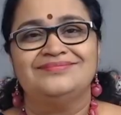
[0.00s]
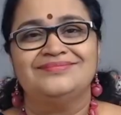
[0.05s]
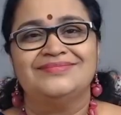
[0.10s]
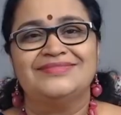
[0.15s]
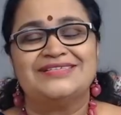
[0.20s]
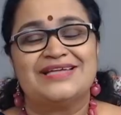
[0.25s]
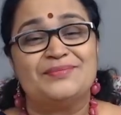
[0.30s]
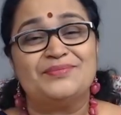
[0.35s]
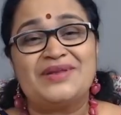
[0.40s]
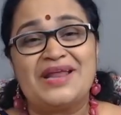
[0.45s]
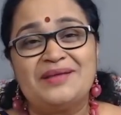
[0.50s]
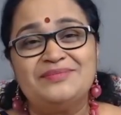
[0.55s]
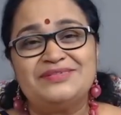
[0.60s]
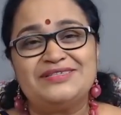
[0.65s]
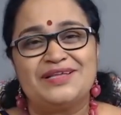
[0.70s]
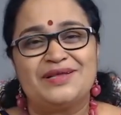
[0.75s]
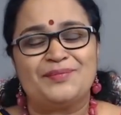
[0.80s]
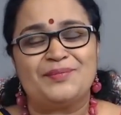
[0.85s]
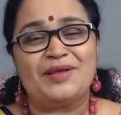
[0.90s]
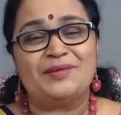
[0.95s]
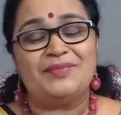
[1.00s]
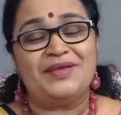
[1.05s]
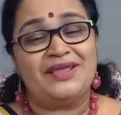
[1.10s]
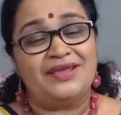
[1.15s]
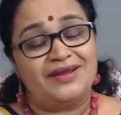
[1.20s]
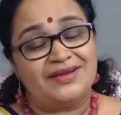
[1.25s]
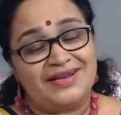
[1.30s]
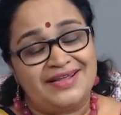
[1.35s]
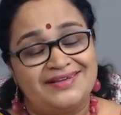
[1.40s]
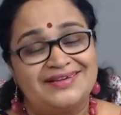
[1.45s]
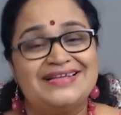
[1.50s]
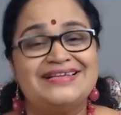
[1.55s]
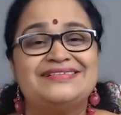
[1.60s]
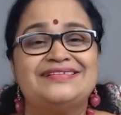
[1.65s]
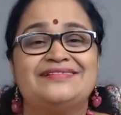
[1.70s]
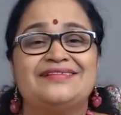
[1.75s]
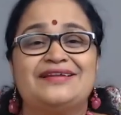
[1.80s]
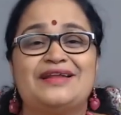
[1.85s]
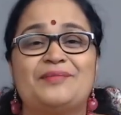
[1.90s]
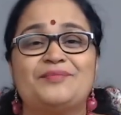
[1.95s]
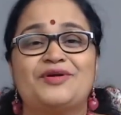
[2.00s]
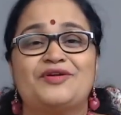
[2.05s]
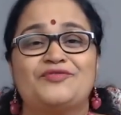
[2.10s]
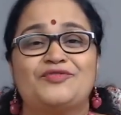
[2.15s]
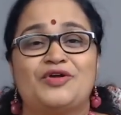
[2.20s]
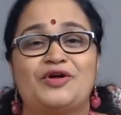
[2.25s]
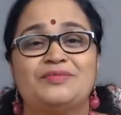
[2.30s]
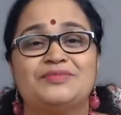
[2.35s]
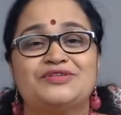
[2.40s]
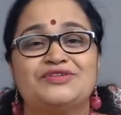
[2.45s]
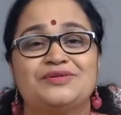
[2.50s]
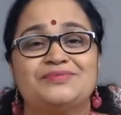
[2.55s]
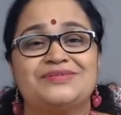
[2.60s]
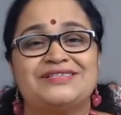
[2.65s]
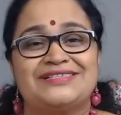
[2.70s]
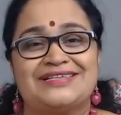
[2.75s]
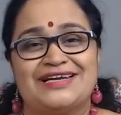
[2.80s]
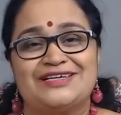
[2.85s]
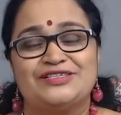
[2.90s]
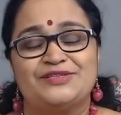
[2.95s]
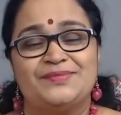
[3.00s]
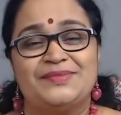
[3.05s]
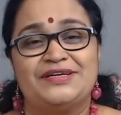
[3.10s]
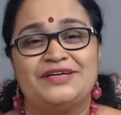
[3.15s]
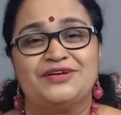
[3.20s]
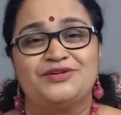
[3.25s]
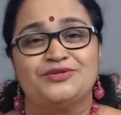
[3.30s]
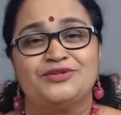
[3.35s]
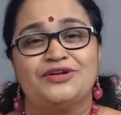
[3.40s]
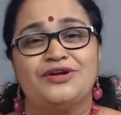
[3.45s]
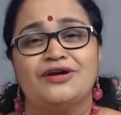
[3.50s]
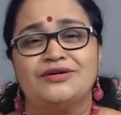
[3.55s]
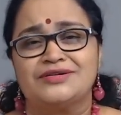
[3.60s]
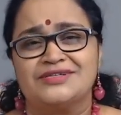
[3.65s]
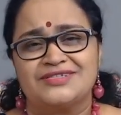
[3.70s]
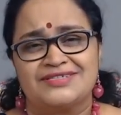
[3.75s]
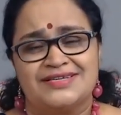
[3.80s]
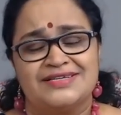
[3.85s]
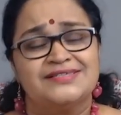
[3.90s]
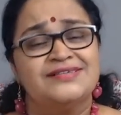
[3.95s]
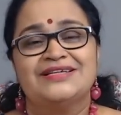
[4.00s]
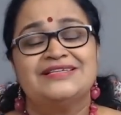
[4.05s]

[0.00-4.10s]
Sometimes there may be a decrease in the number of chromosomes transmitted to the daughter cells.